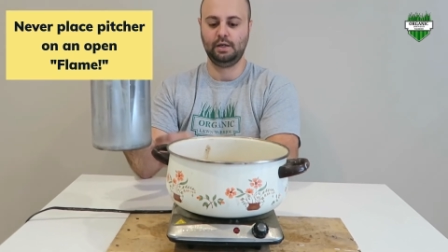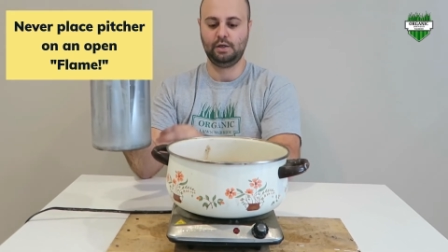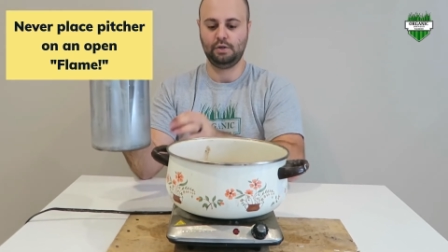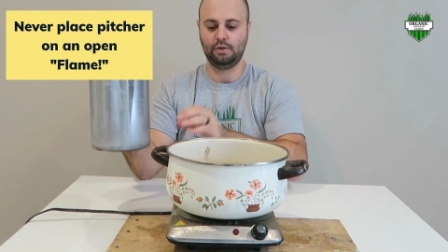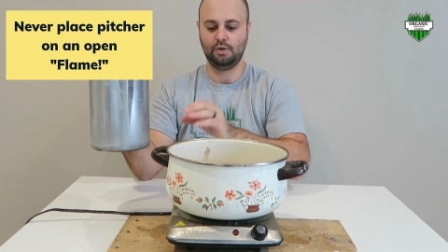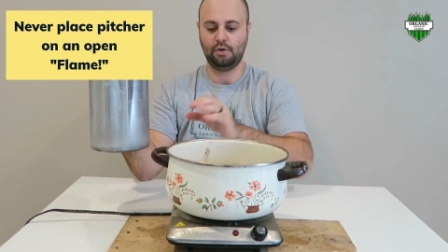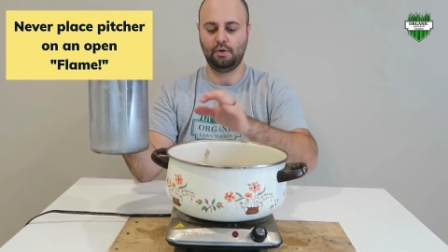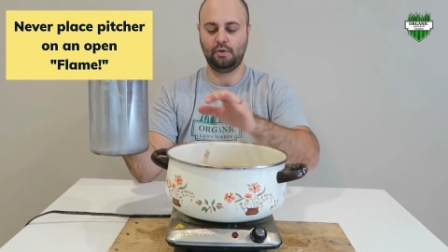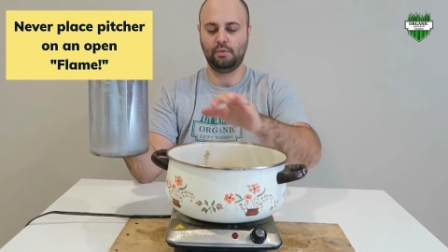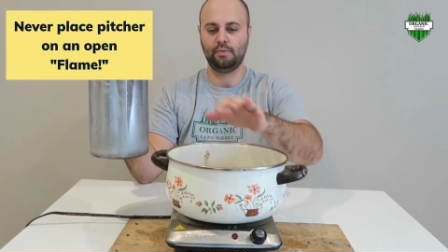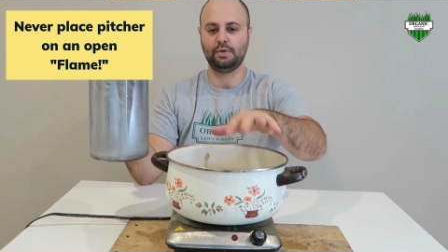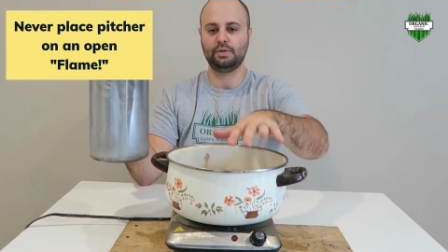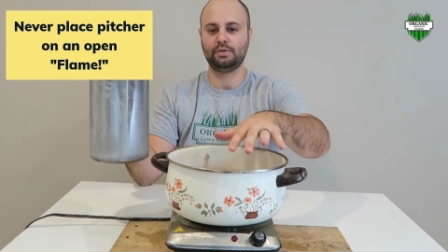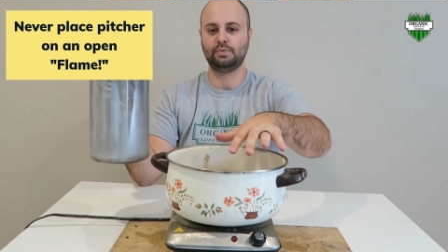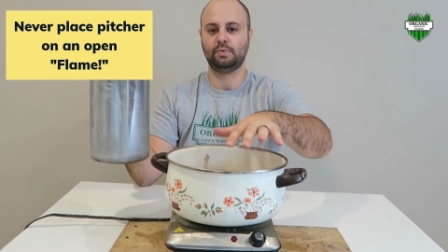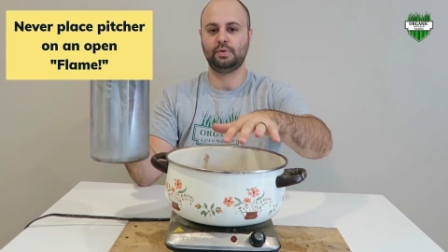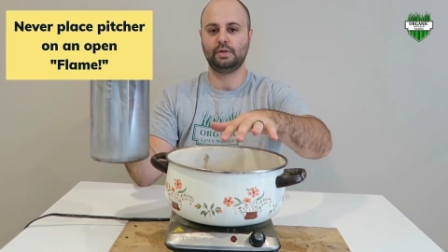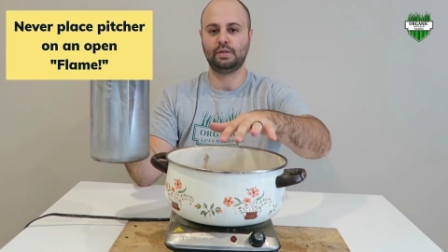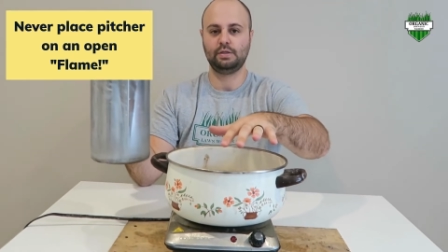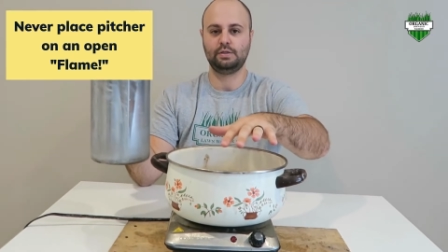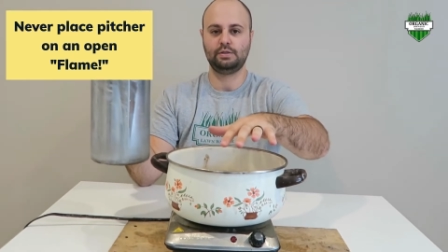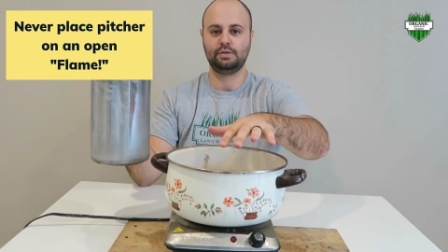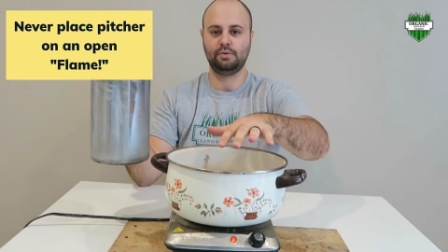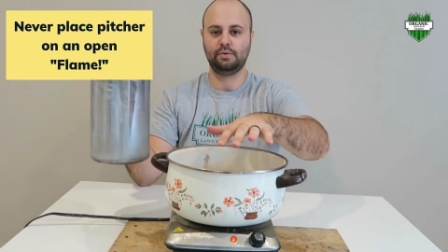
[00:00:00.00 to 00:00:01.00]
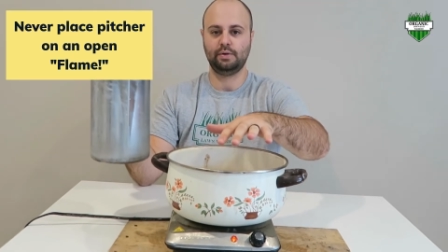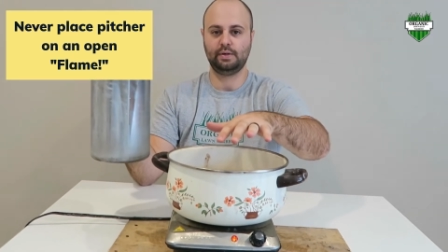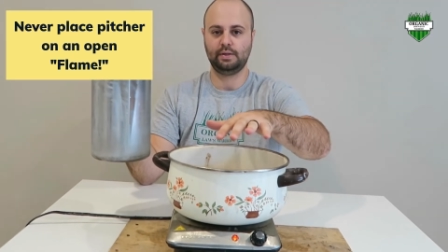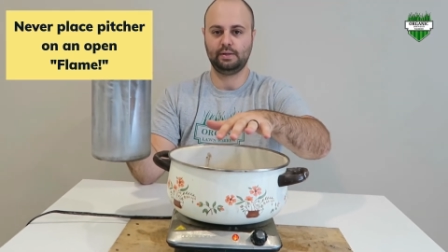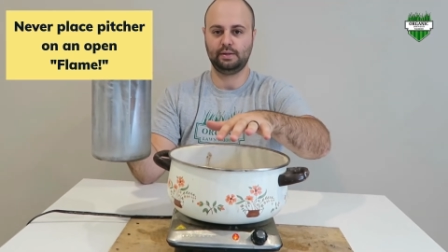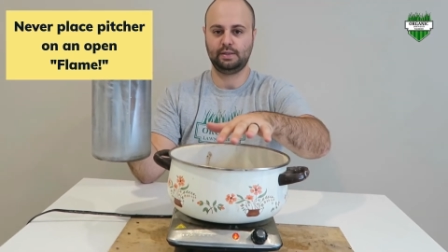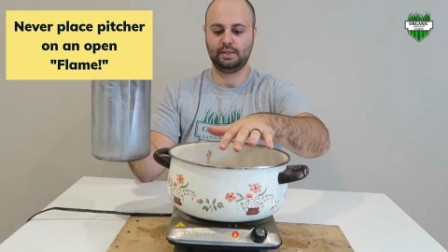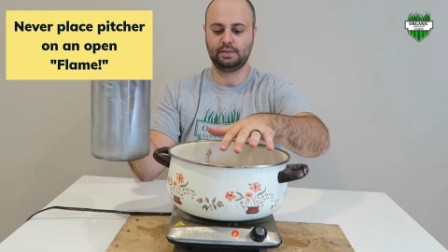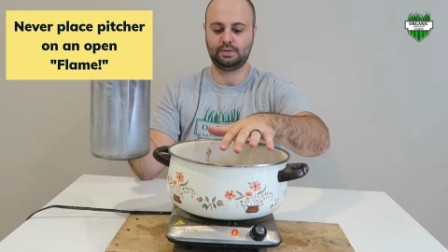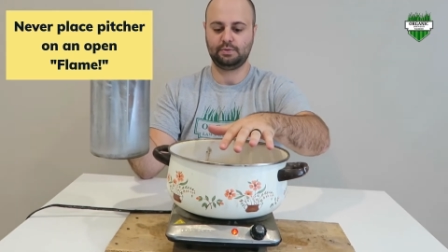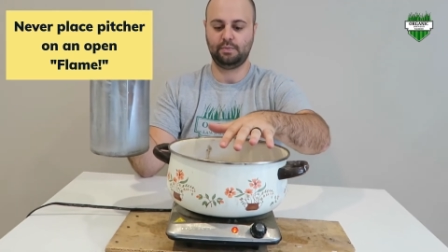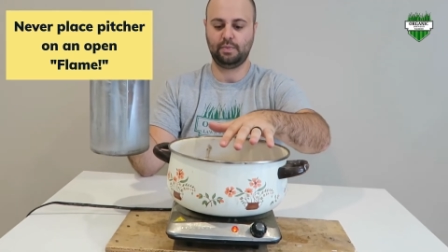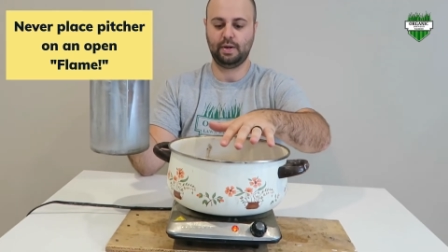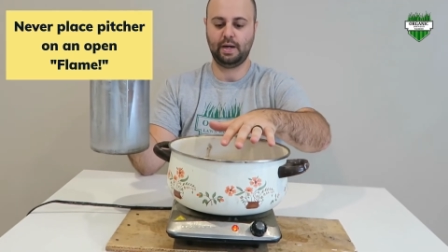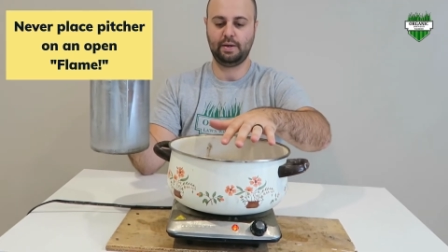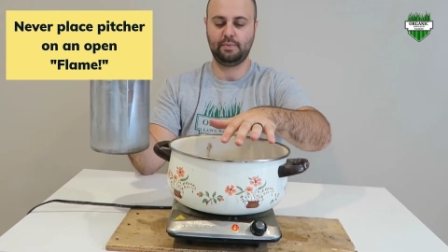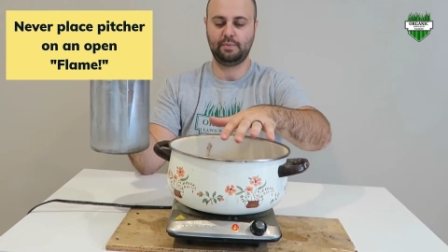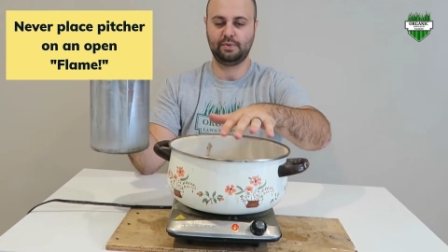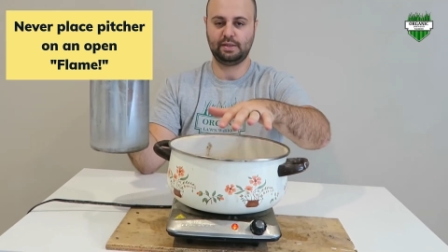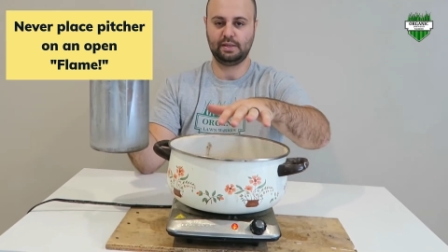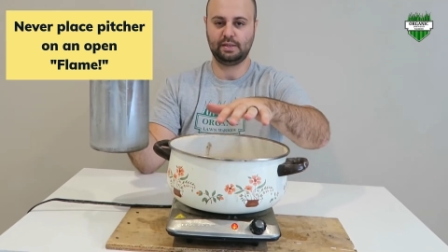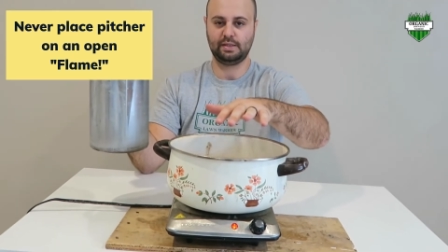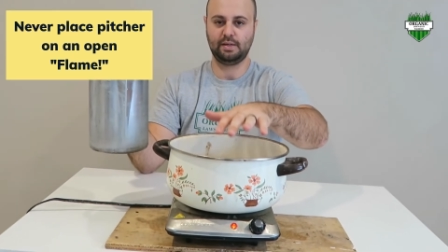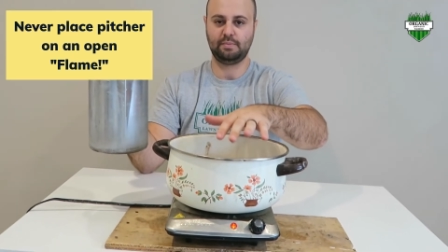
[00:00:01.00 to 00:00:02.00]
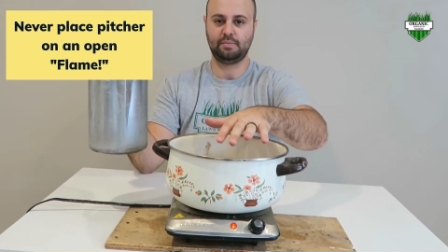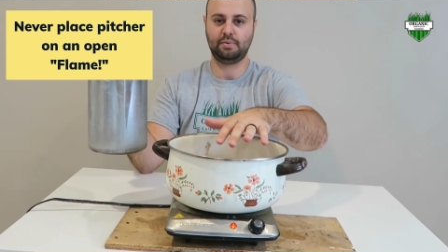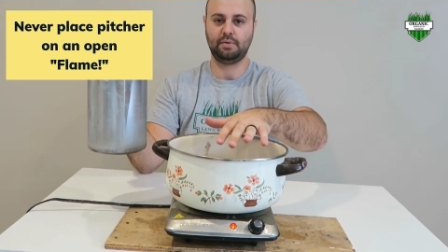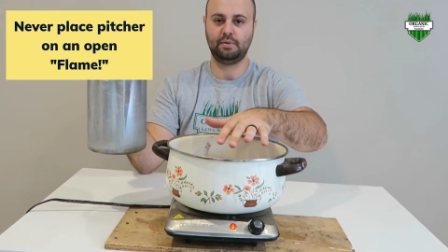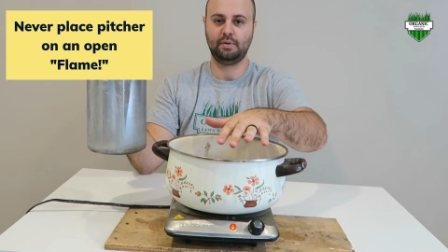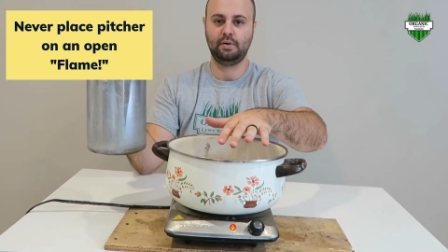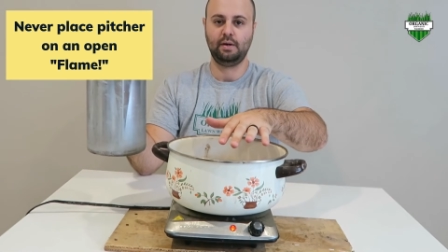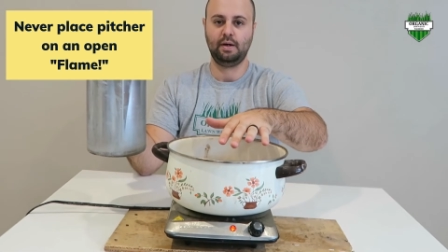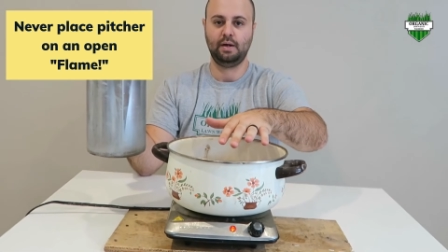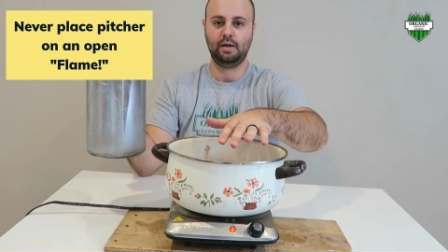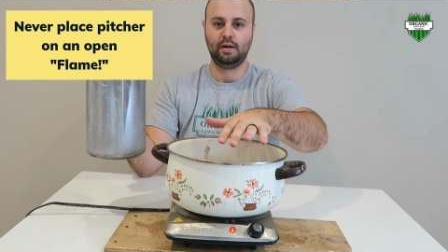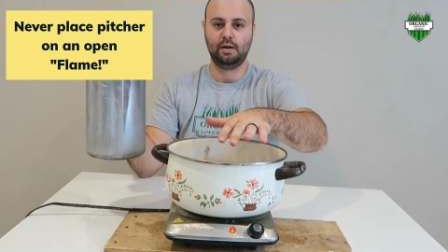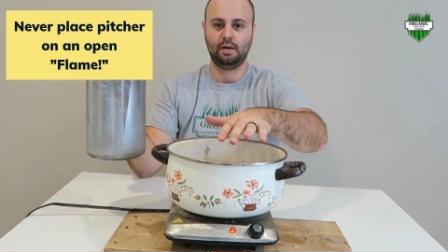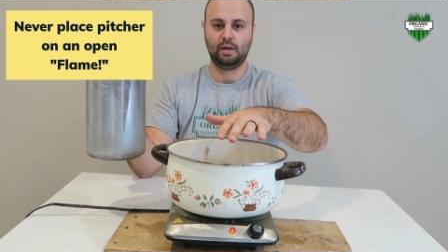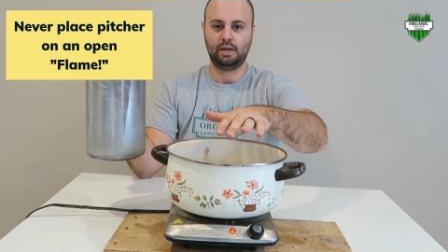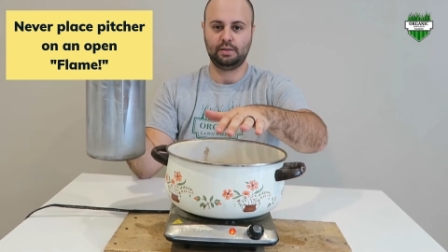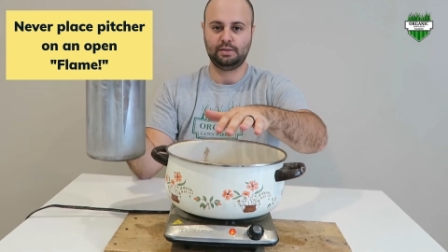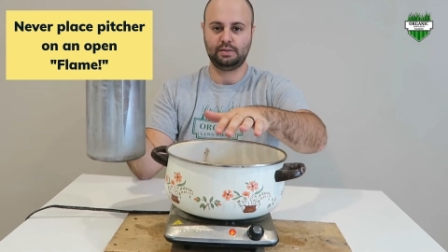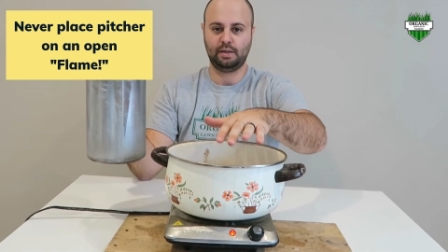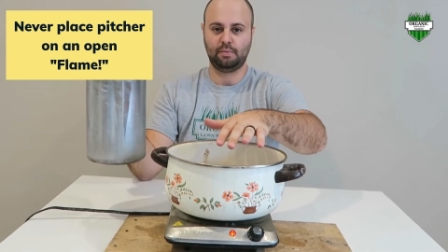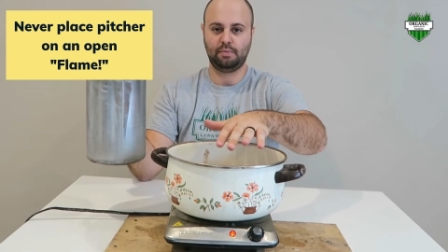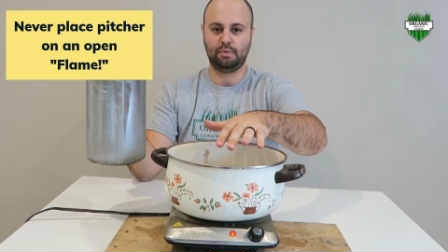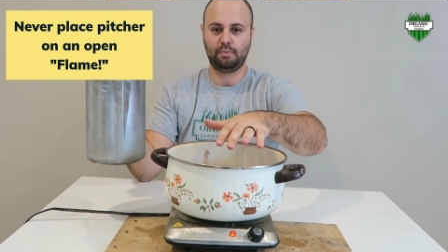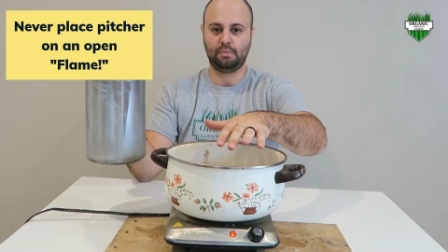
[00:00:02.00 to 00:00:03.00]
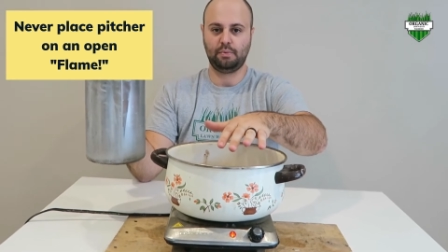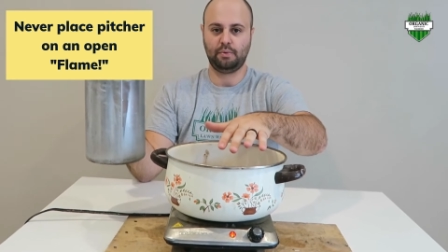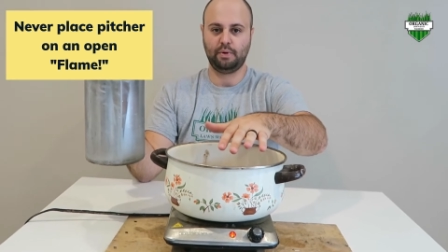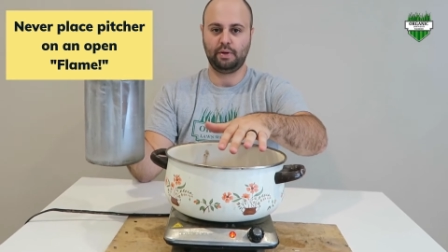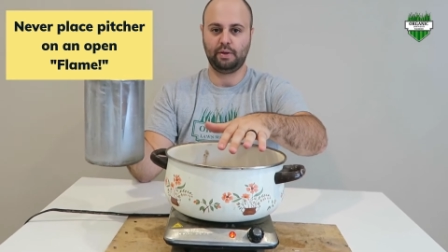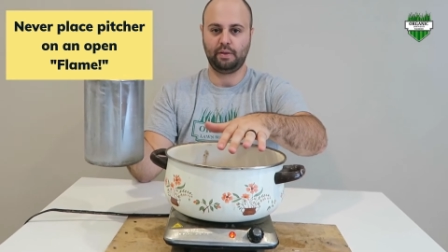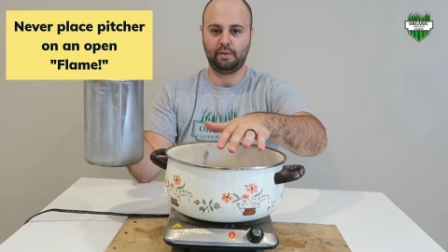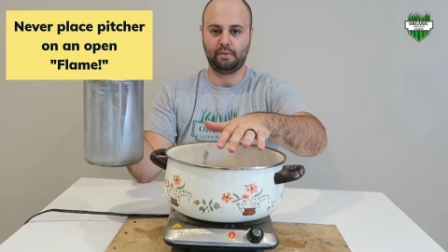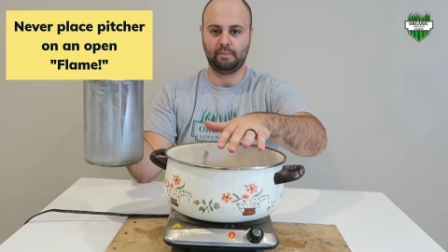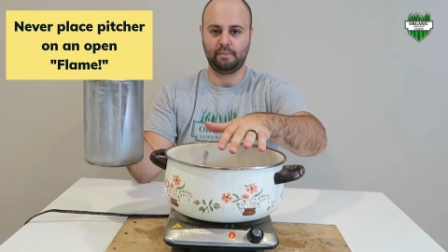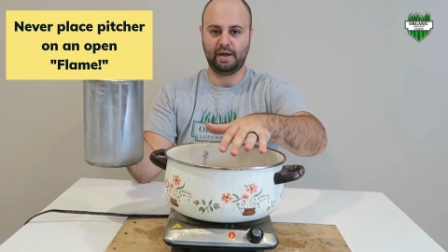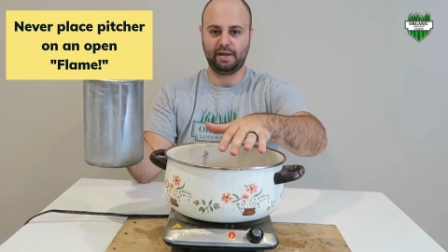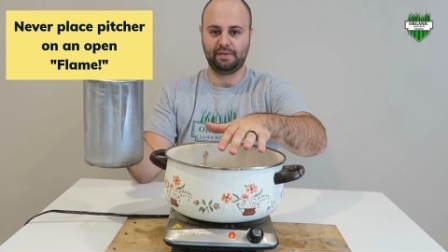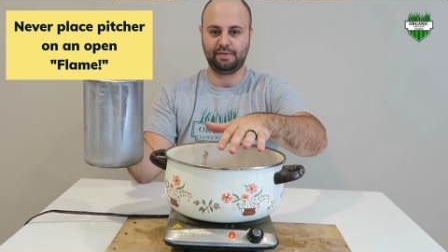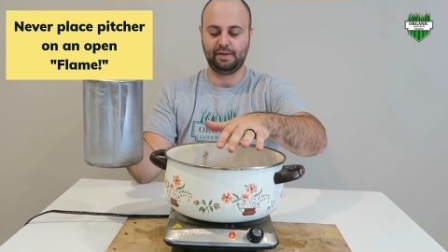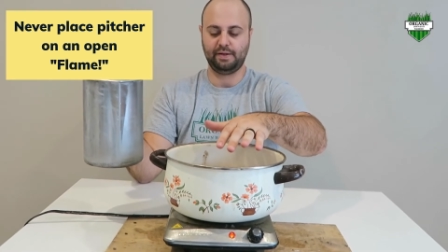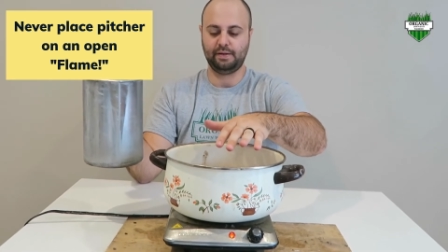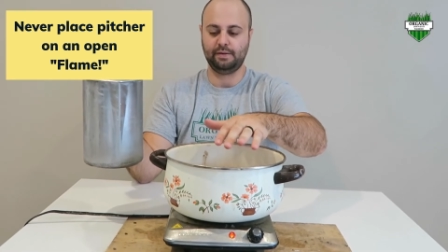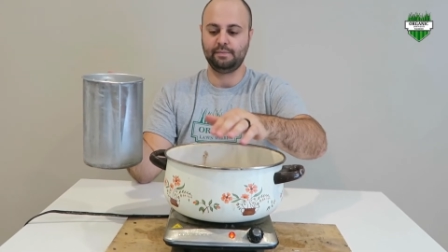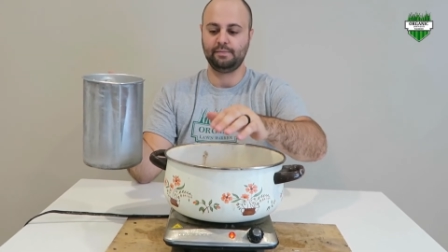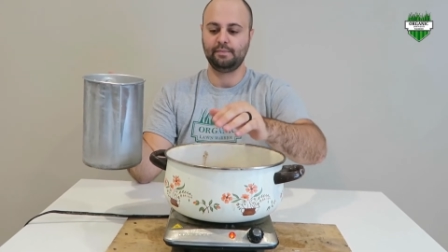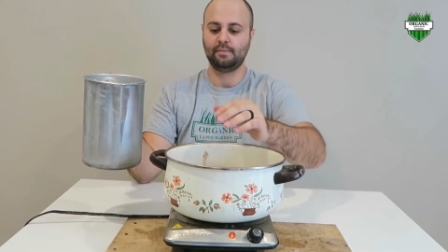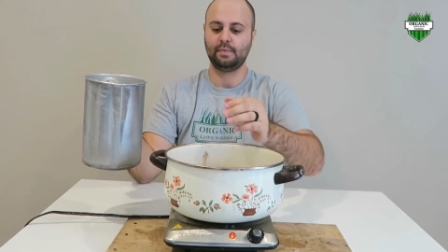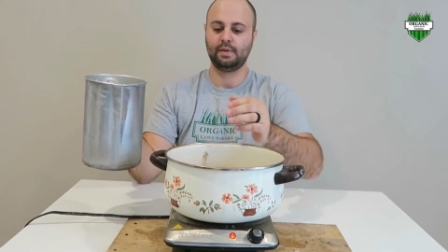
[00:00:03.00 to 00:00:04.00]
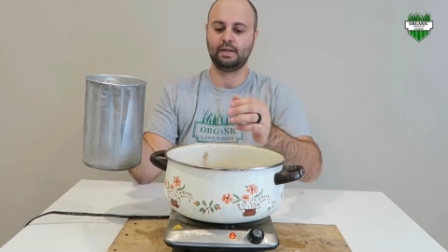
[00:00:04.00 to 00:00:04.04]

You always want to do it this way with the double boiler method.